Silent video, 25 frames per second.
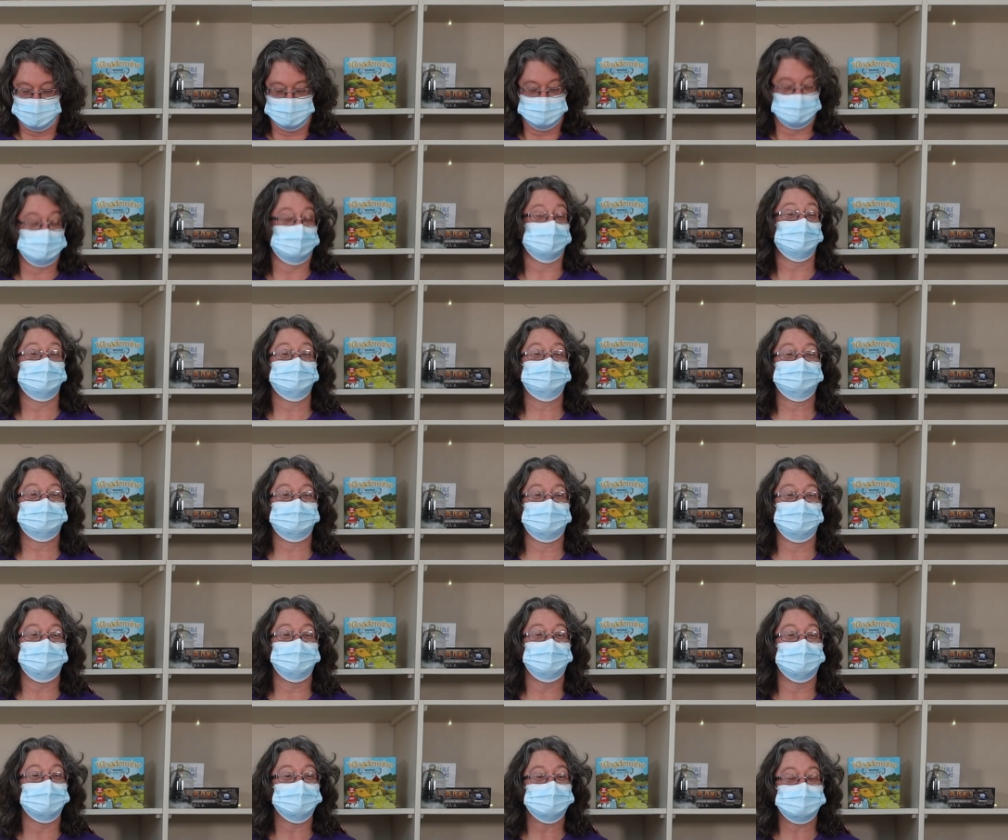So let's
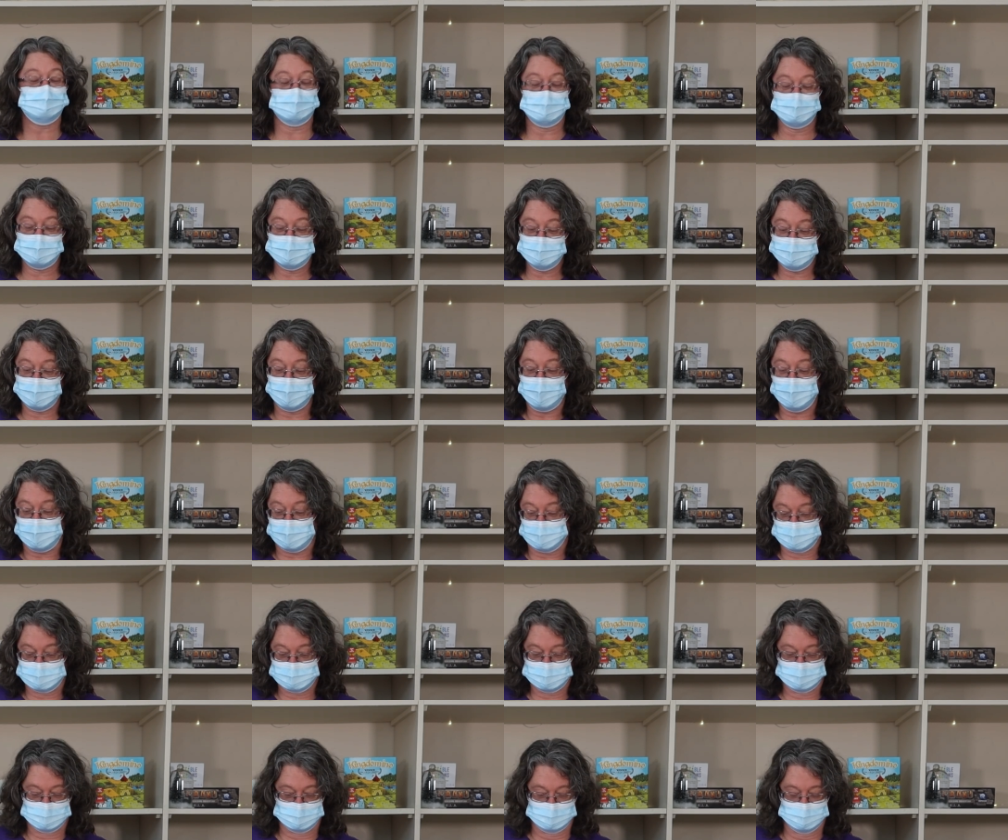see what's in the
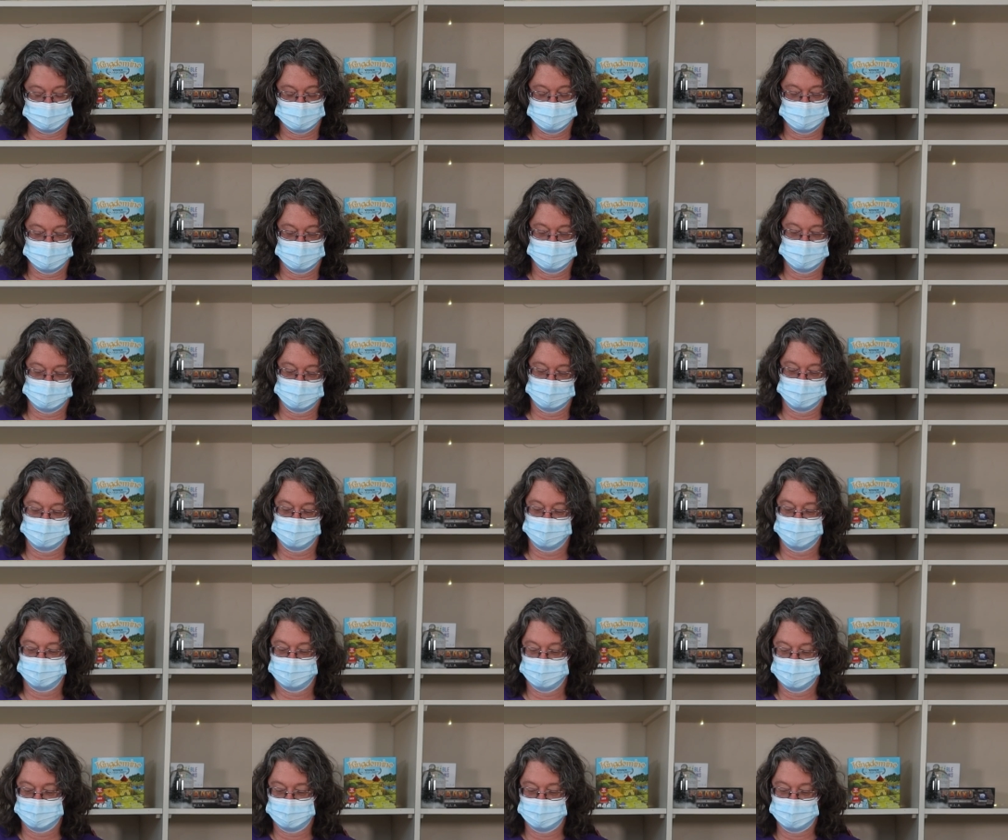box.
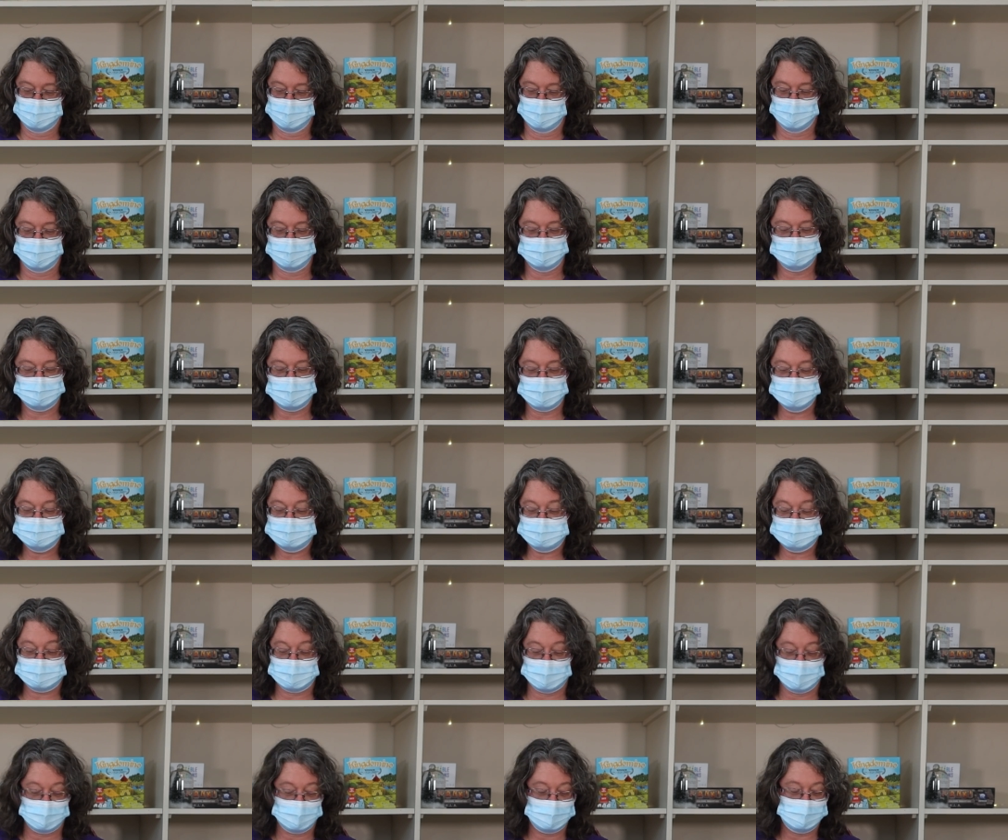Now it does
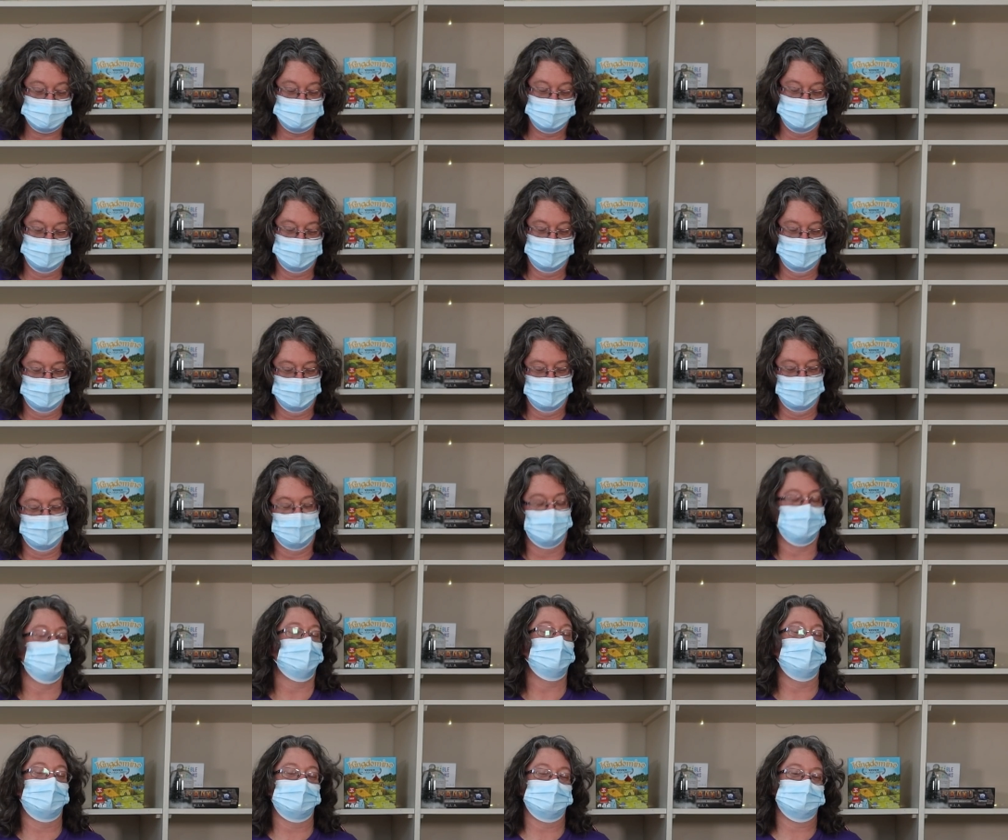say
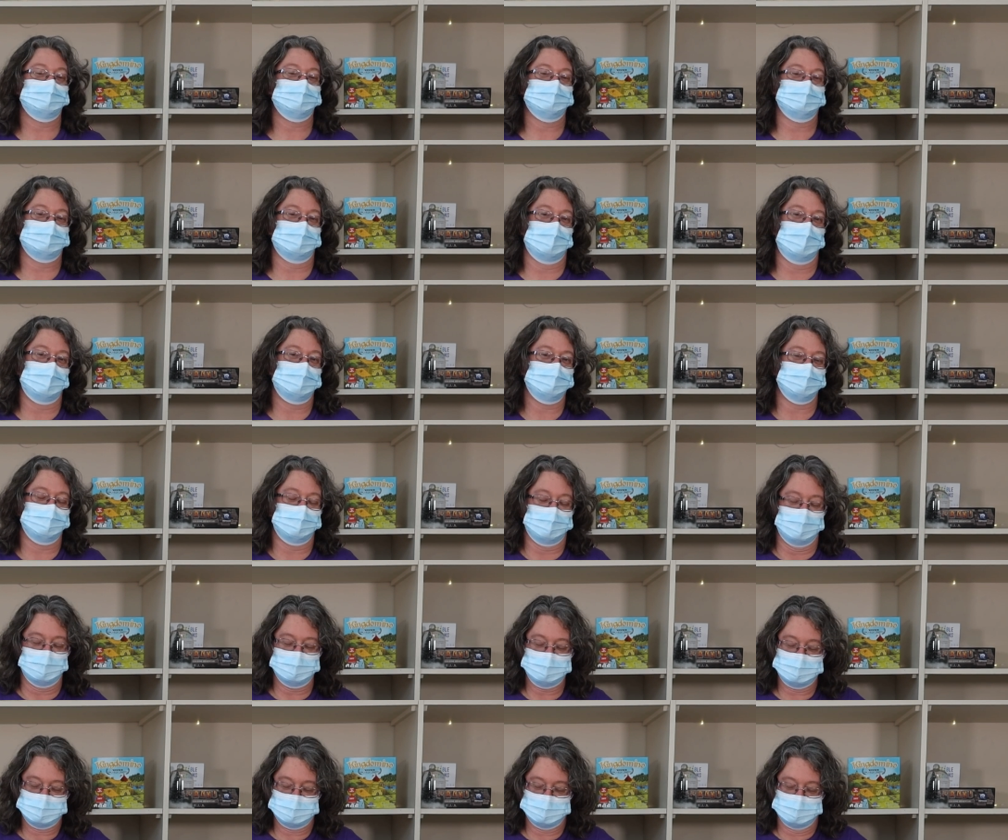for ages
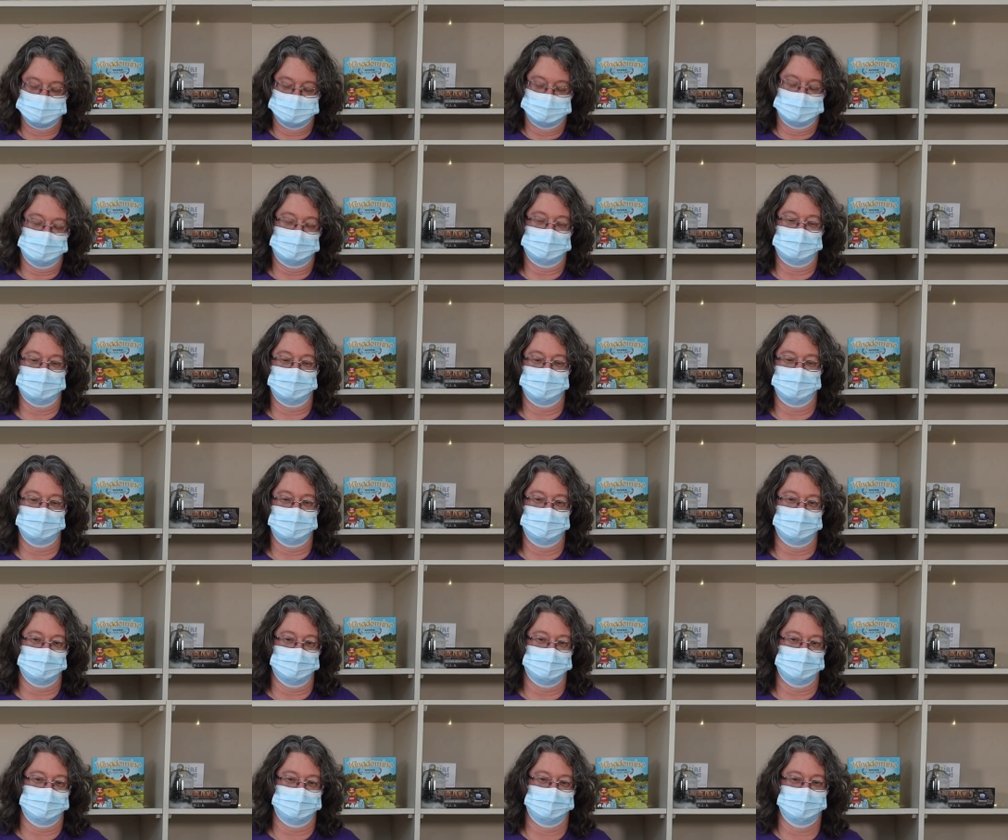8+, and you
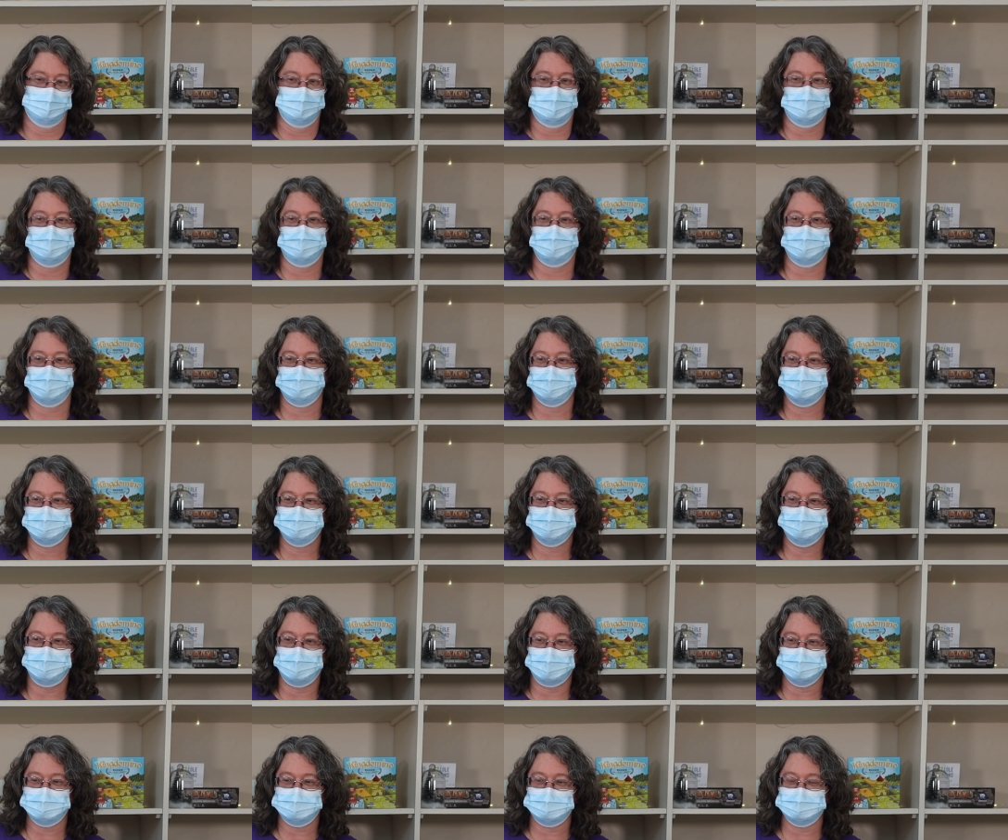know,
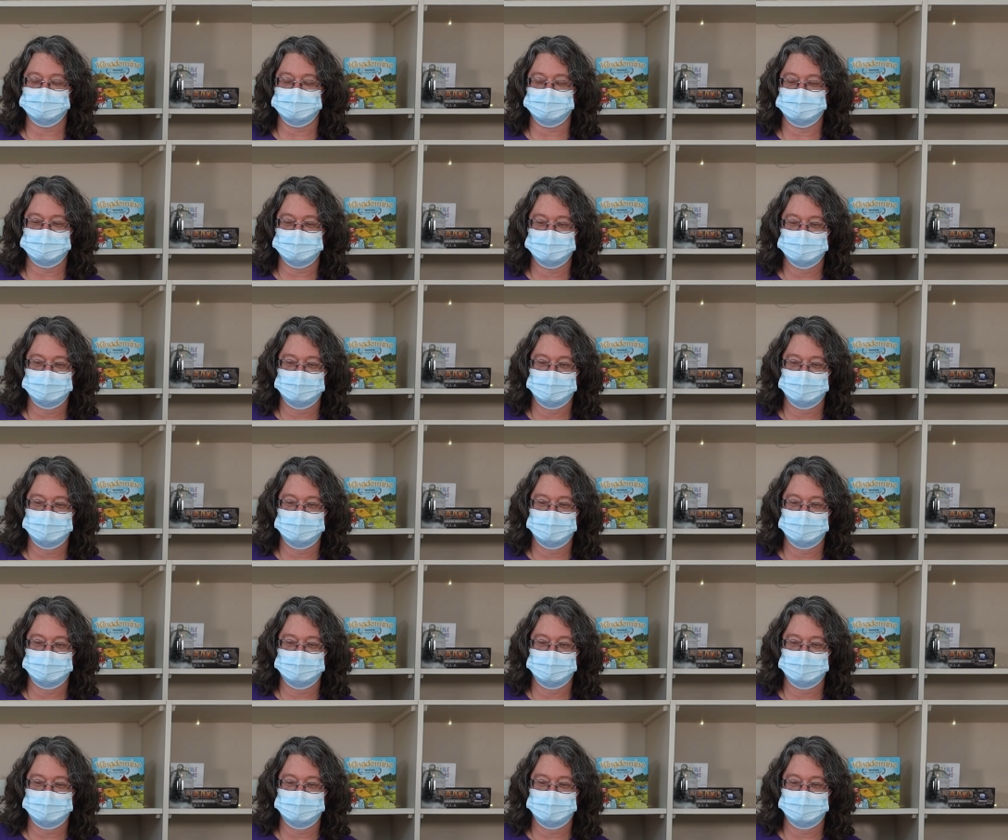boxes.